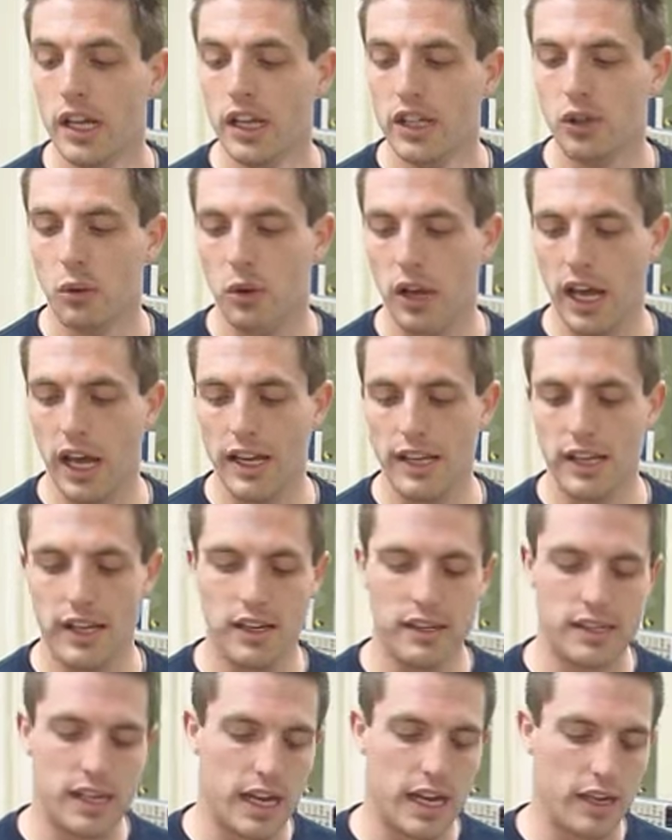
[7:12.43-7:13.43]
So what I did
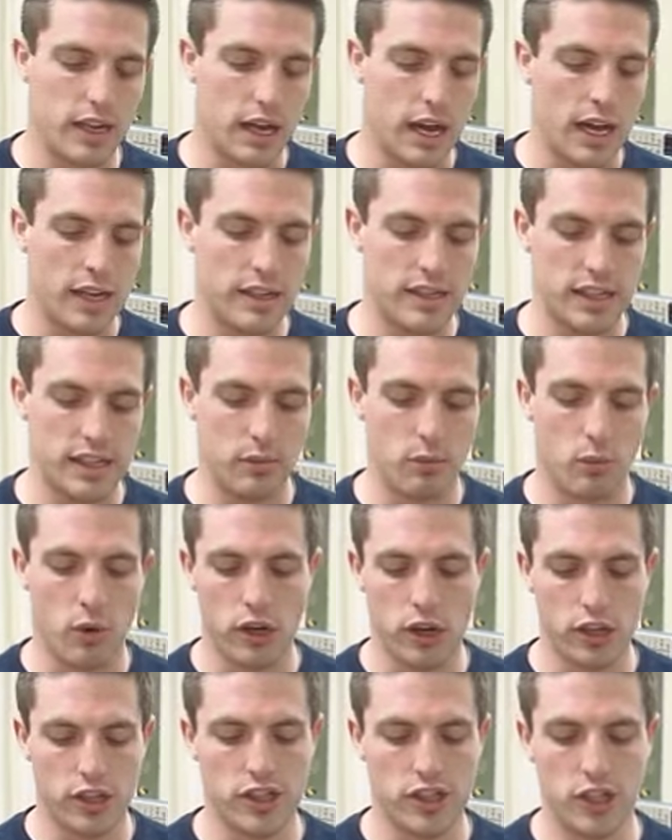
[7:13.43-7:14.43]
is I did
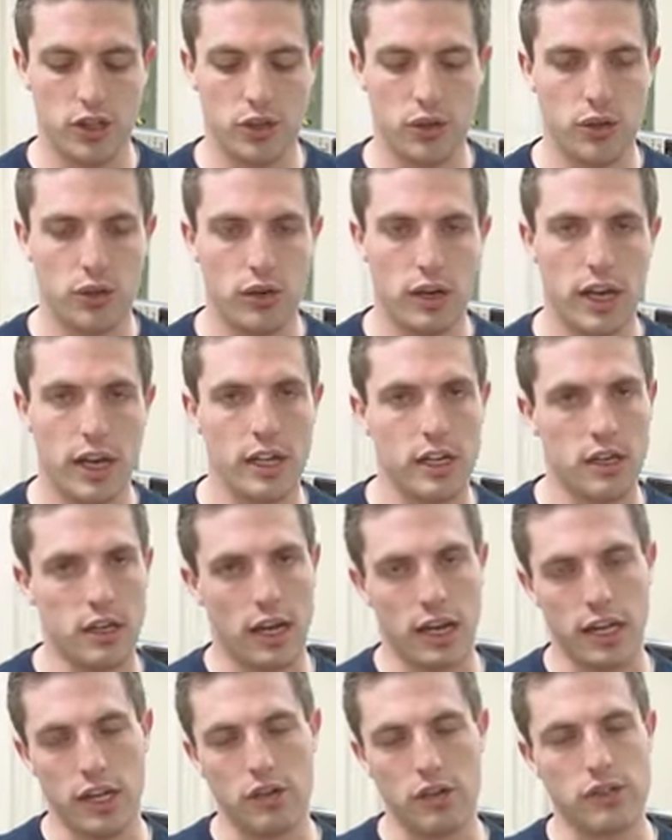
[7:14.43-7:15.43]
1 or 2, and
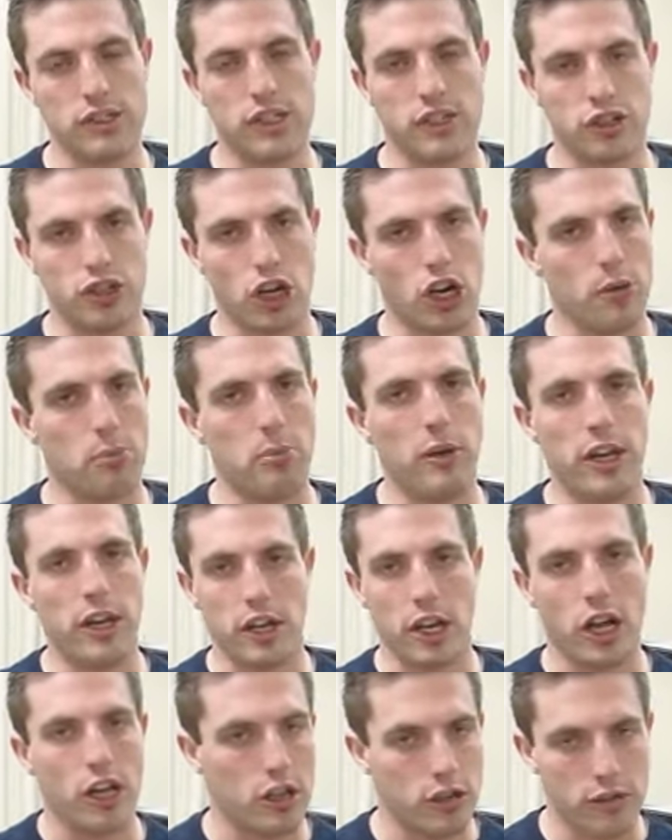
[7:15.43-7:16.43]
I used a Sharpie
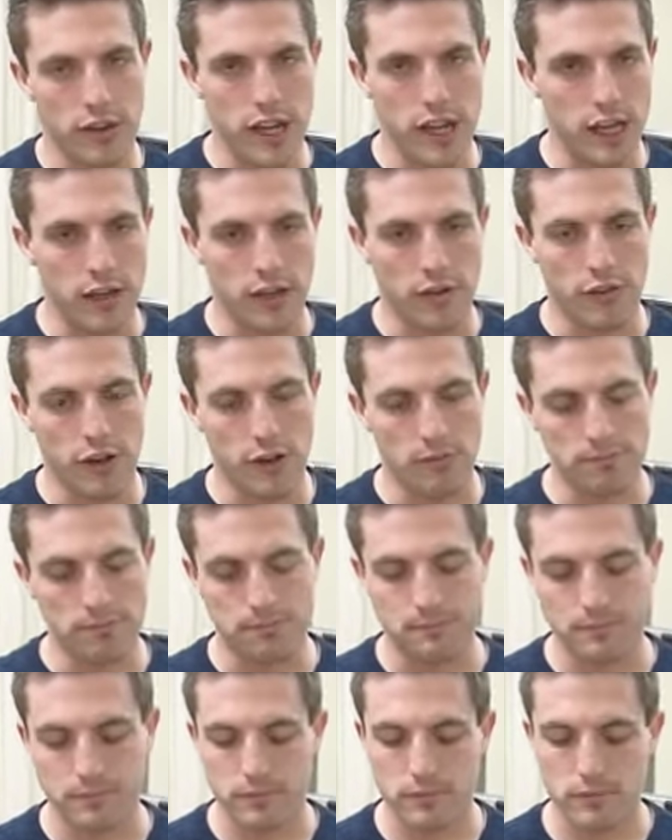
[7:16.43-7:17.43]
and colored the end of it,
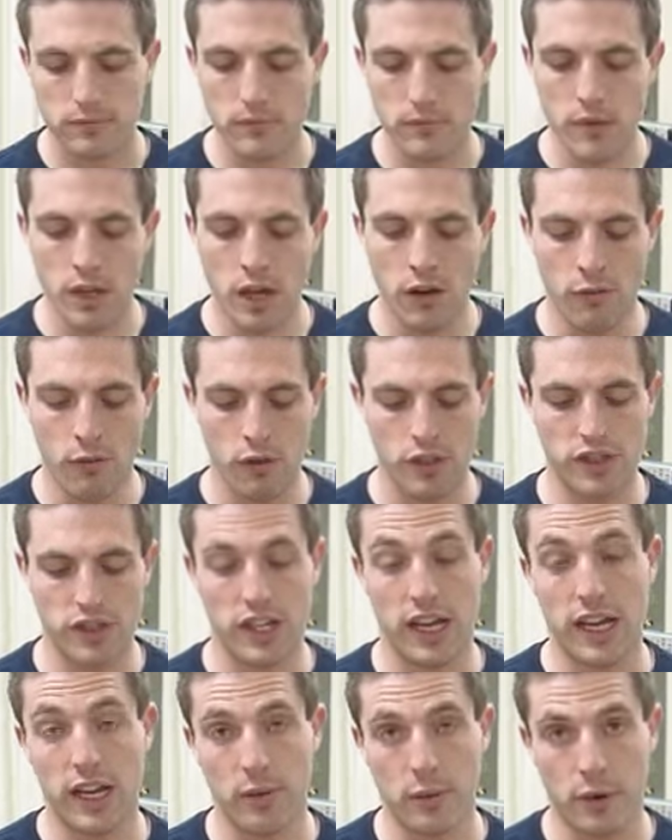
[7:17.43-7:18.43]
of which
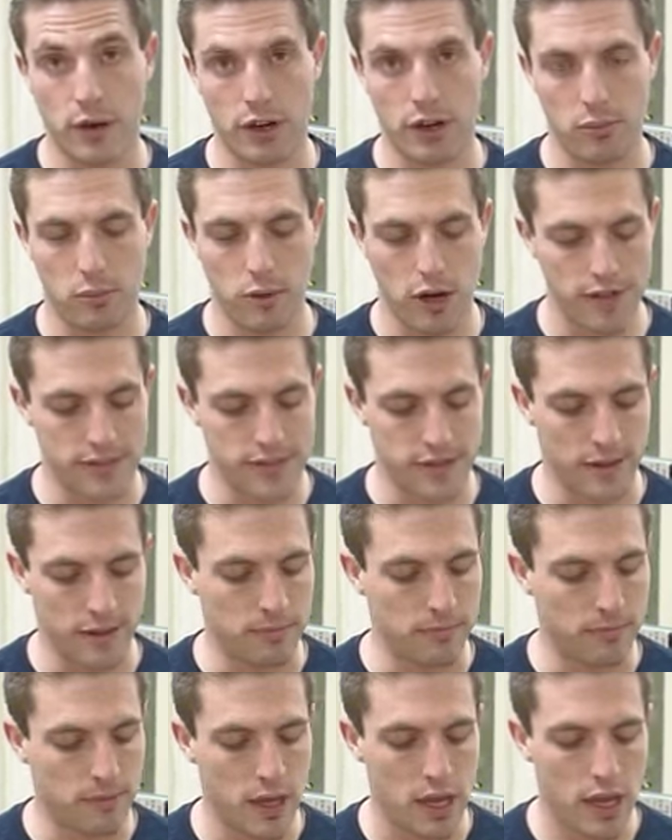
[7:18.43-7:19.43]
side I wanted to press in.
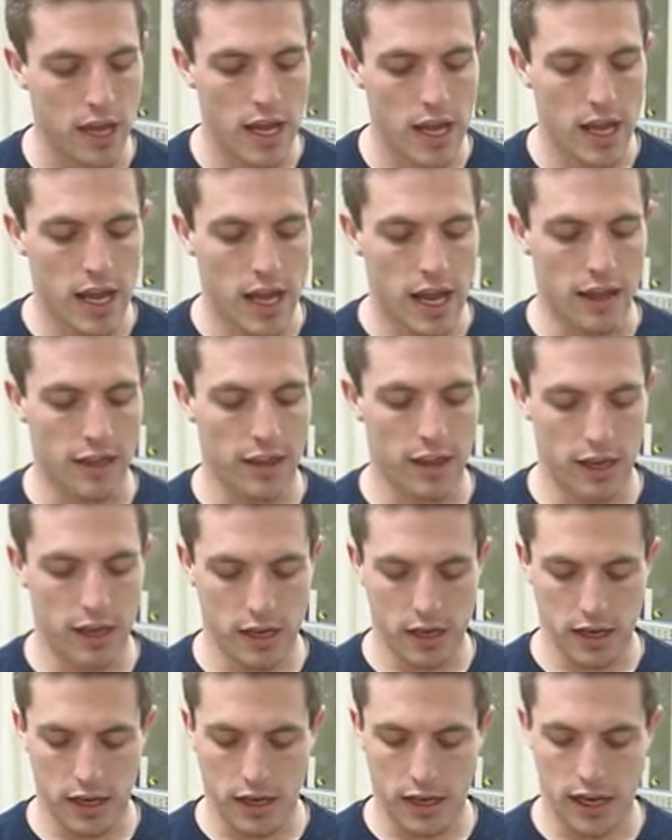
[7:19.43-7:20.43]
And
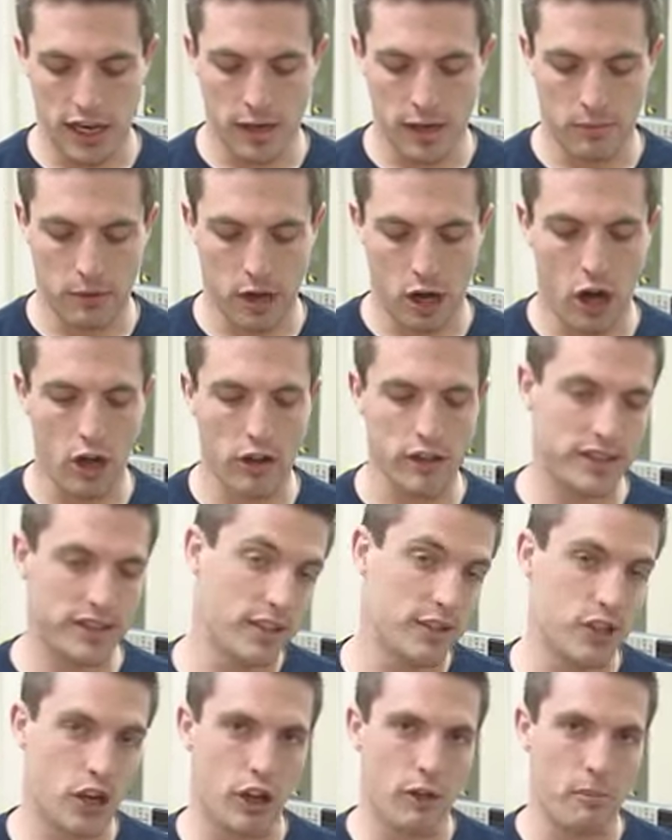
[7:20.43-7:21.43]
then
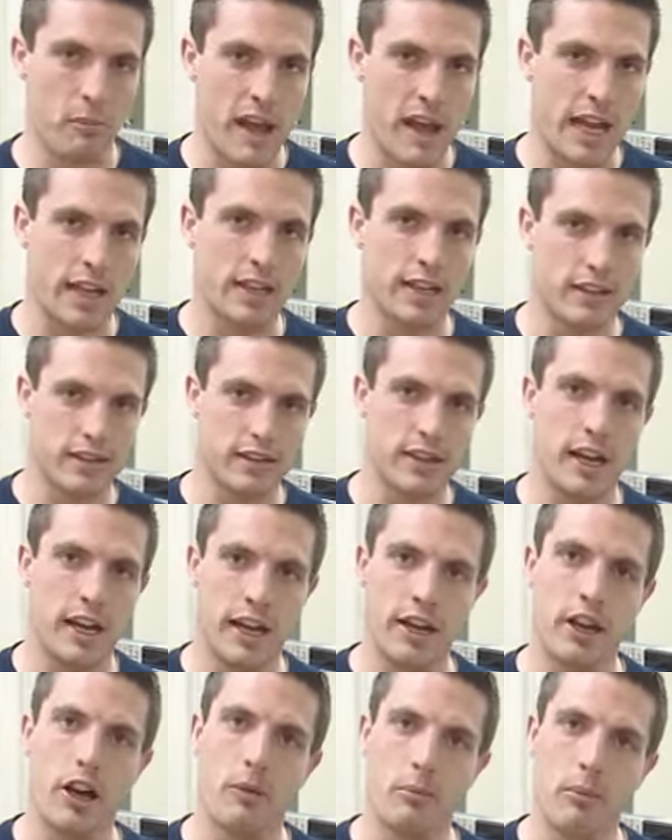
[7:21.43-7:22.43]
since all the magnets
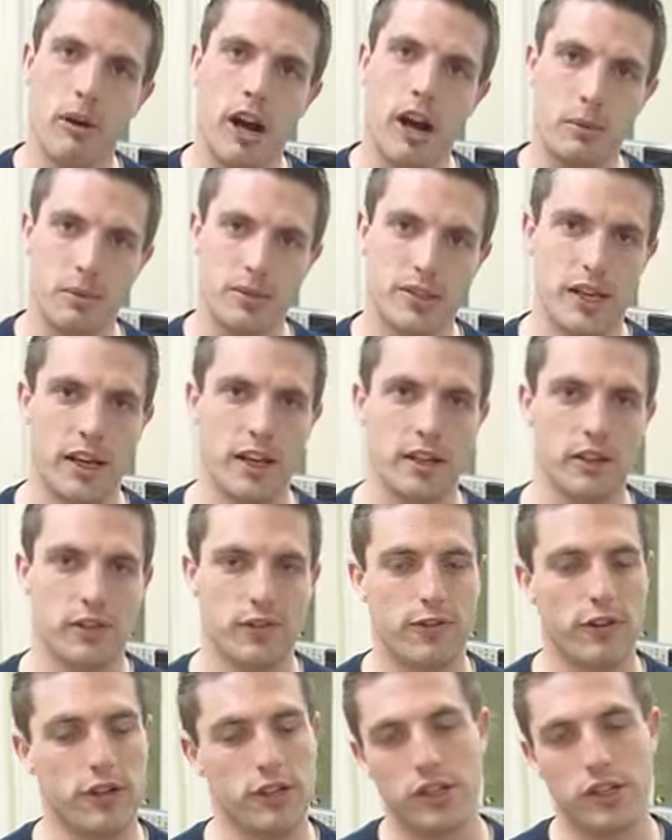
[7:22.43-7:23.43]
line up opposite ends
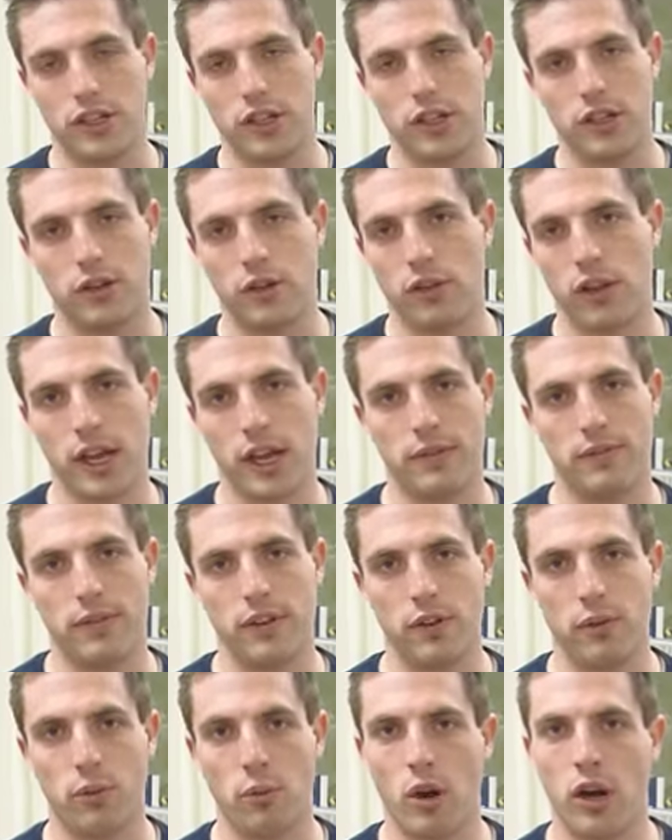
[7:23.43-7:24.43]
first, you can only have to
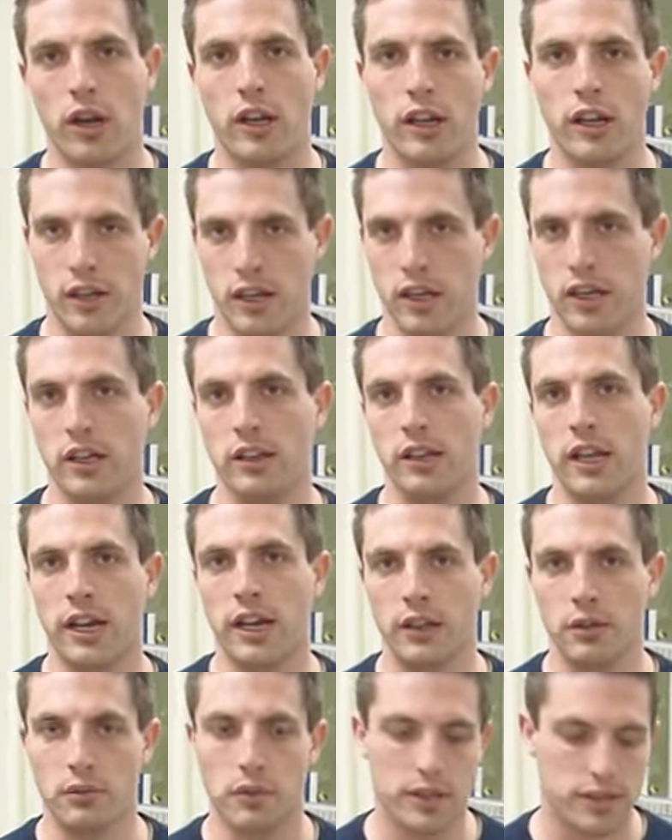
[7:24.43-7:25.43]
do 1, and then you can
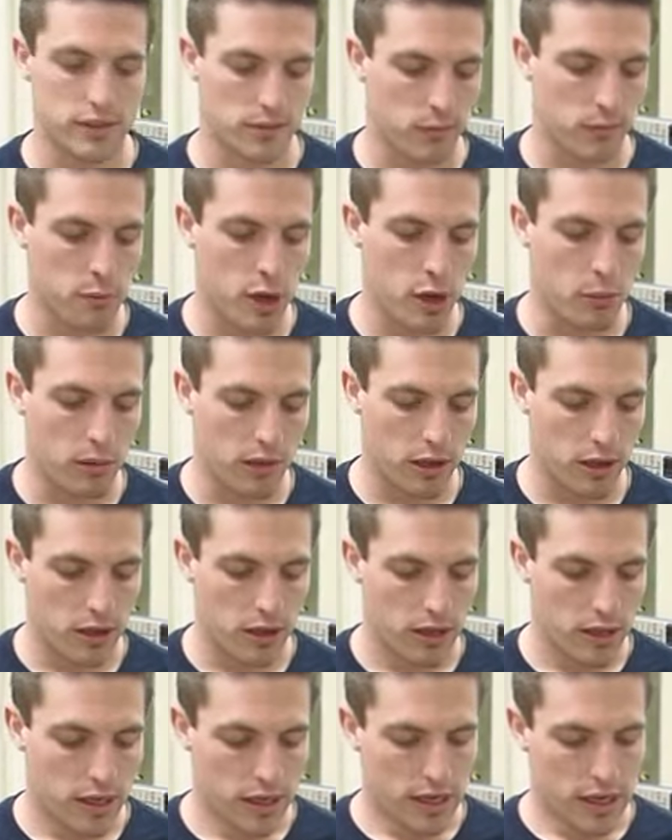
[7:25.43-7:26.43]
line the rest of them up.
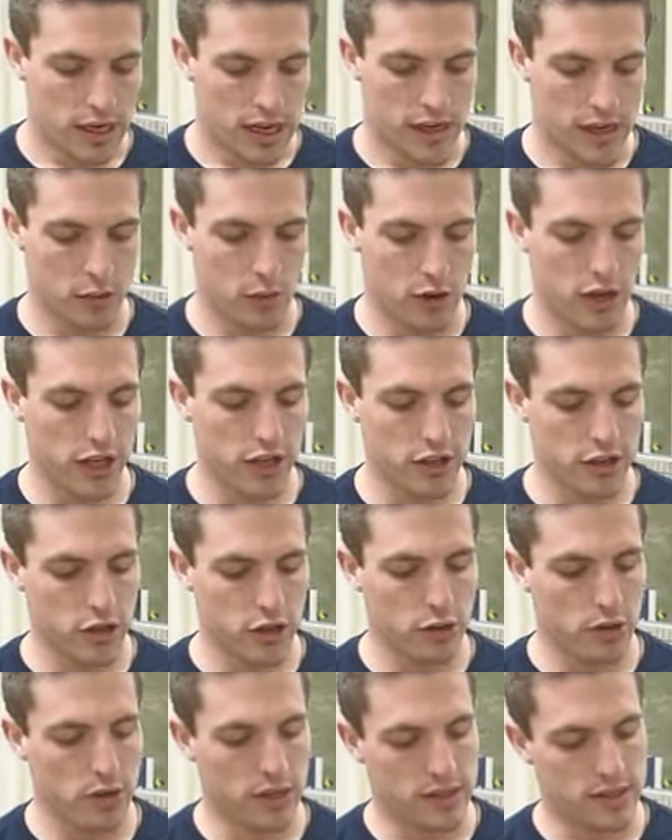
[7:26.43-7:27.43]
And then what you can
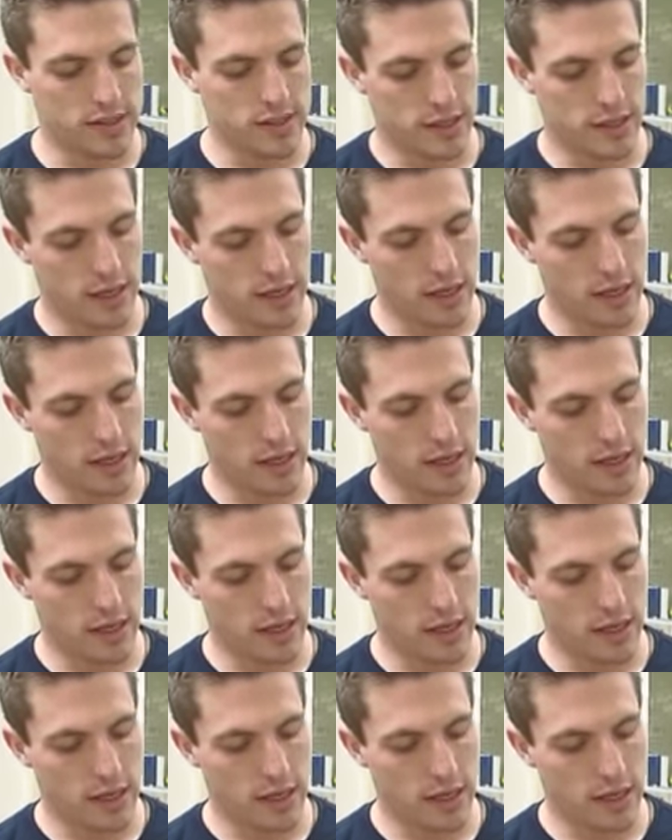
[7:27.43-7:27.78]
do is,